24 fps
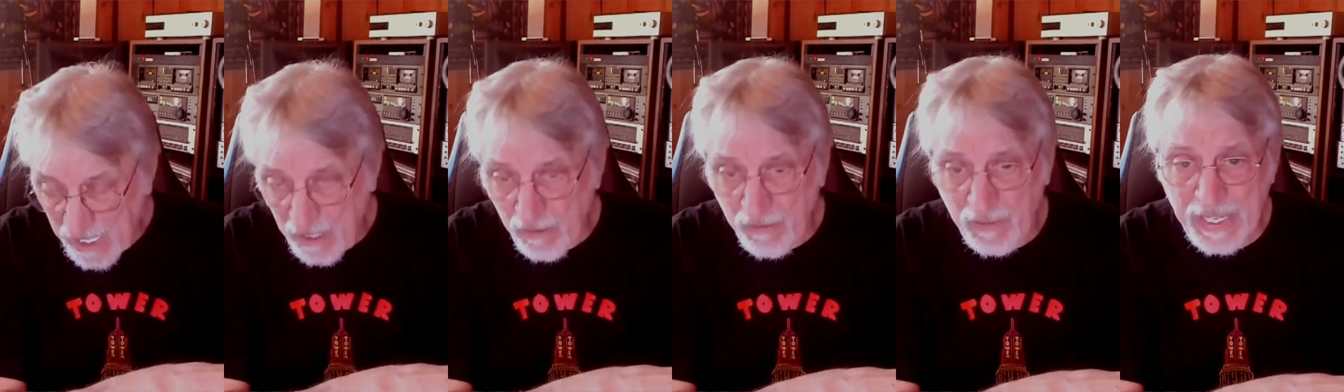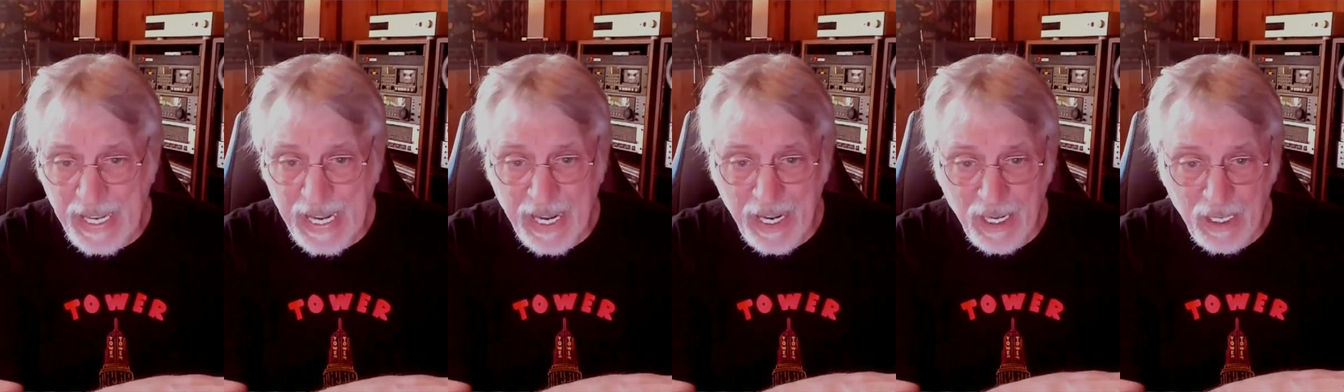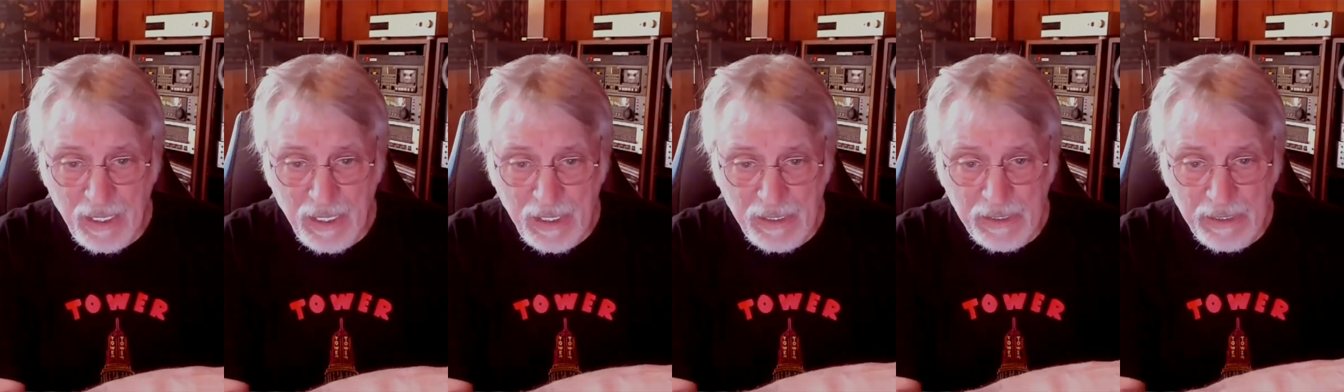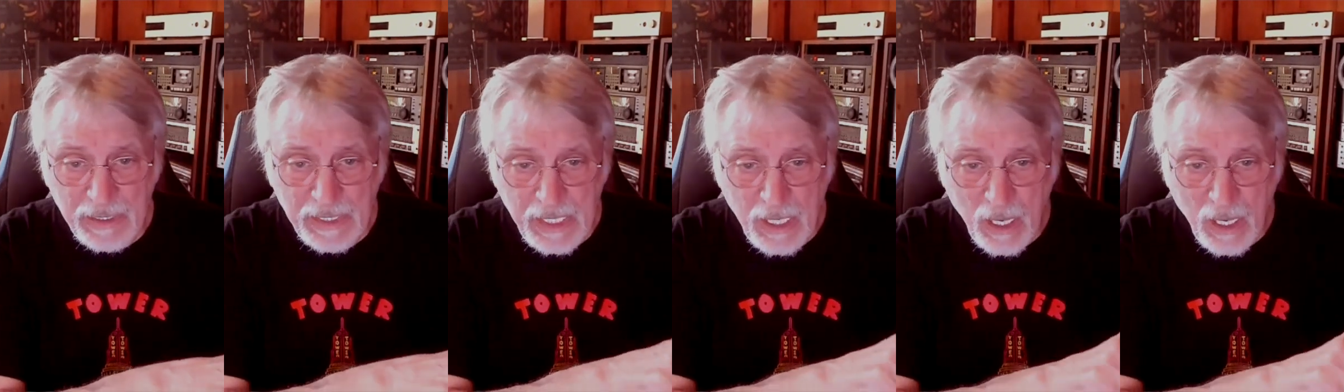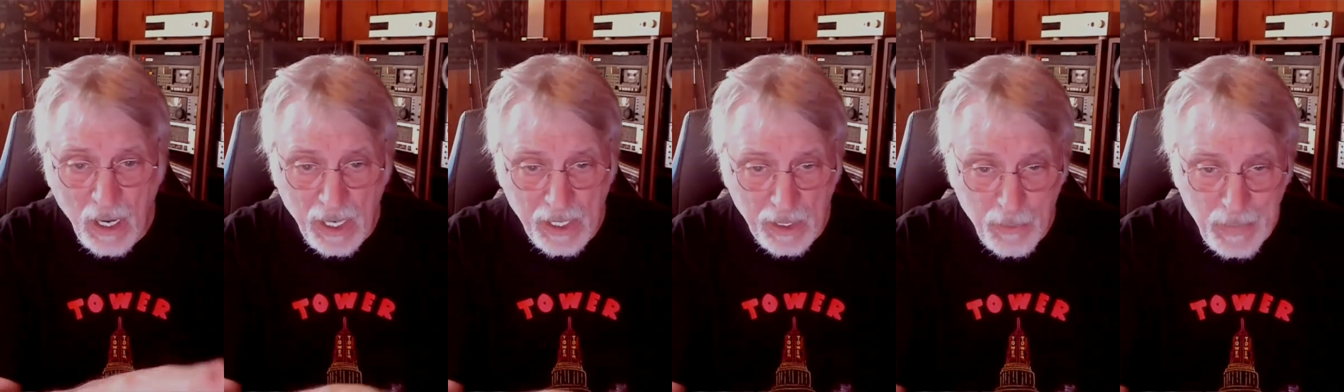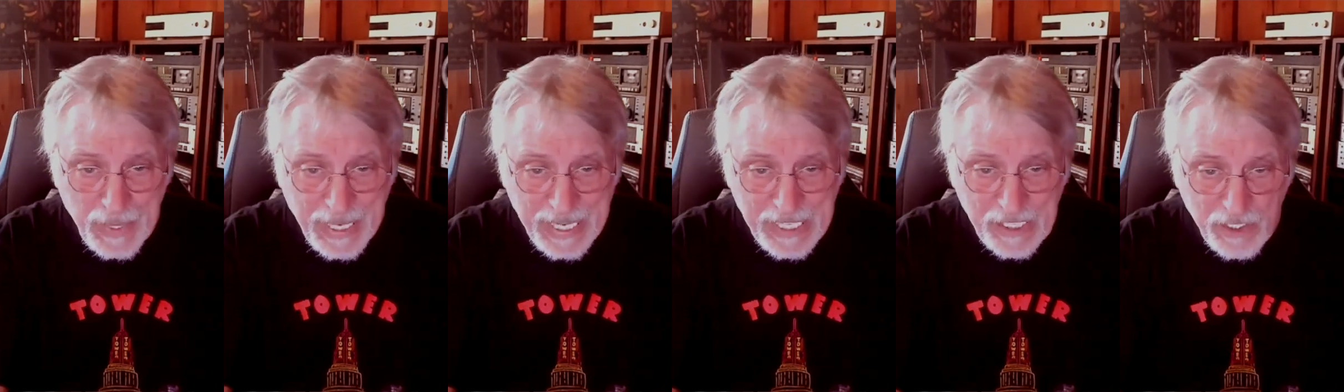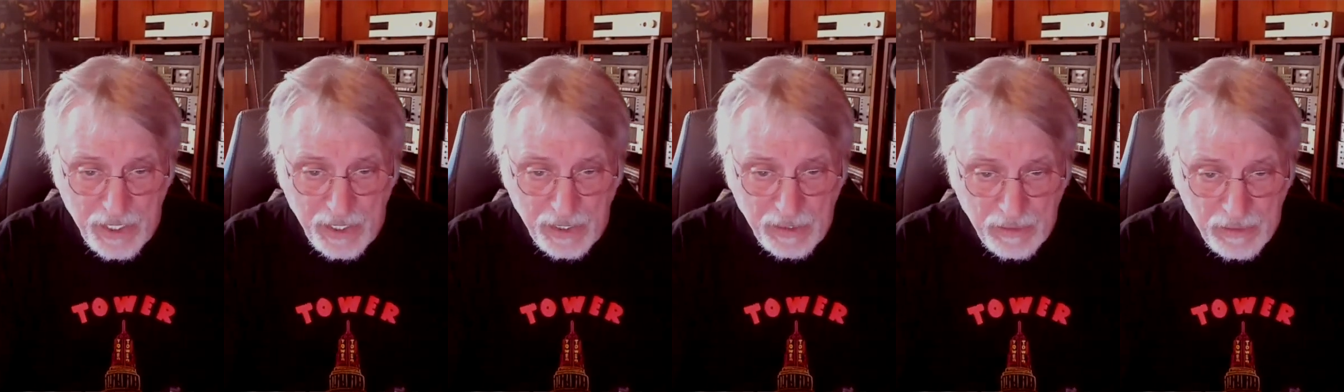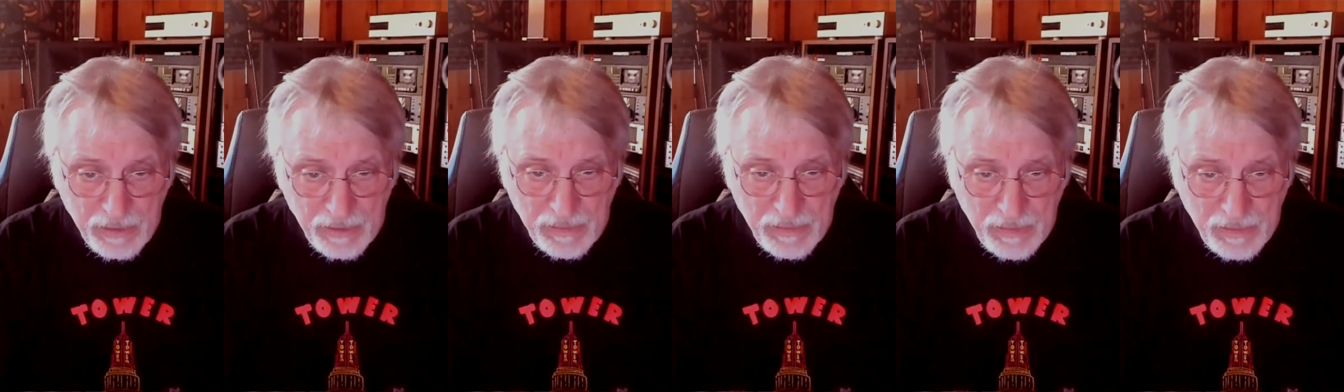of that, the automation,
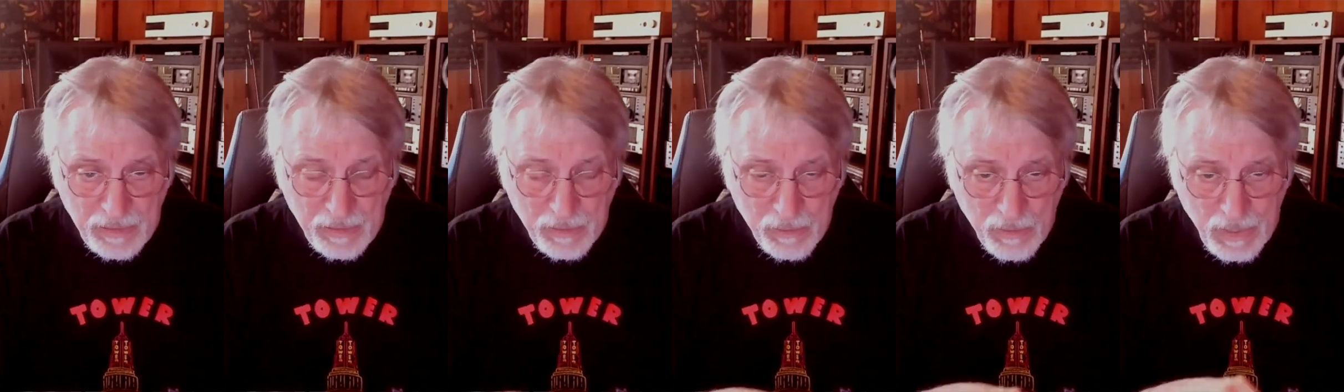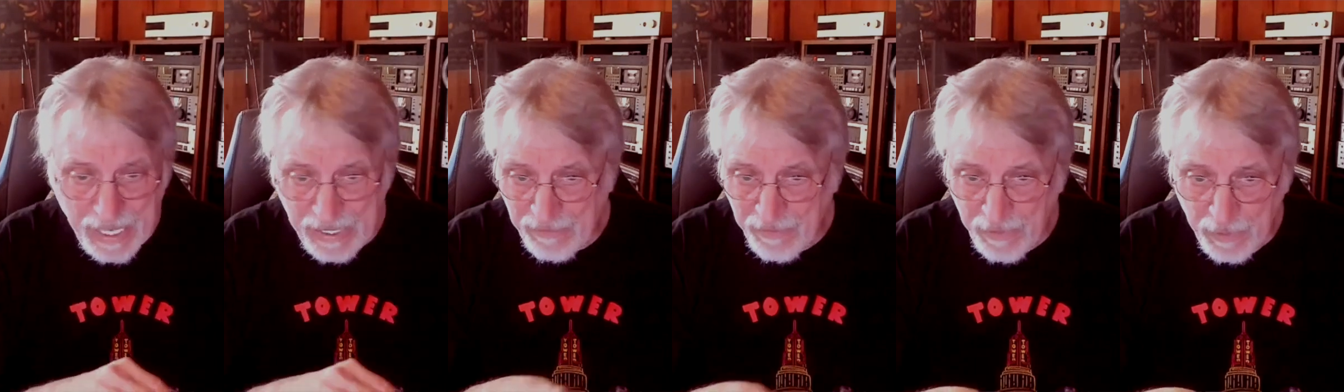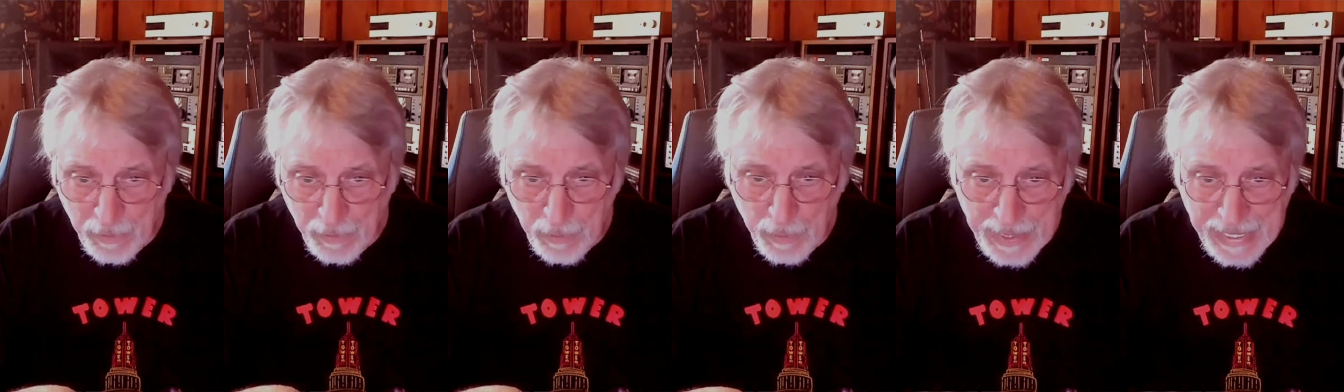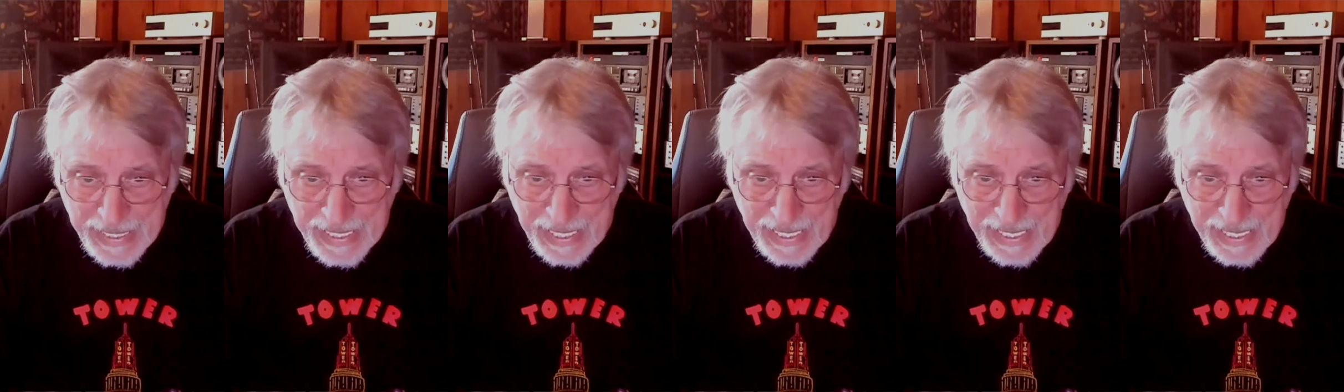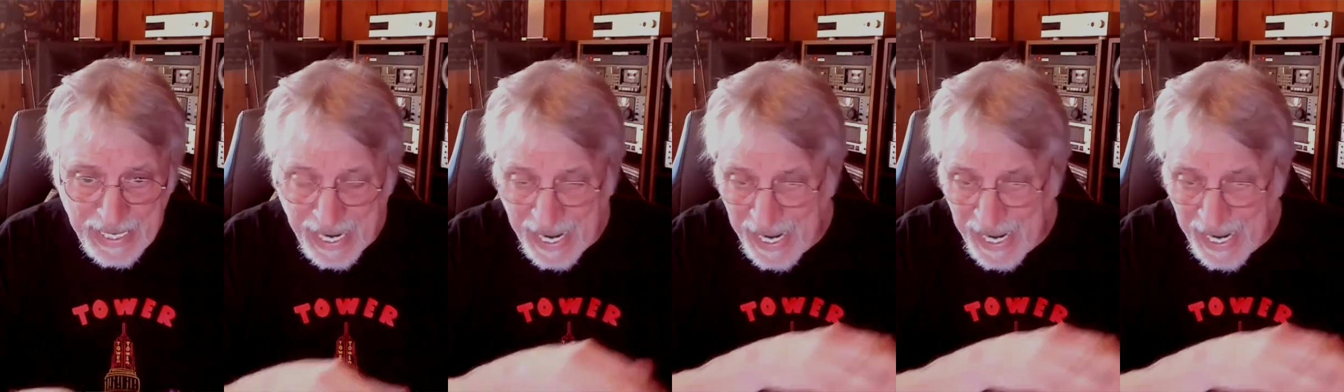right from the beginning.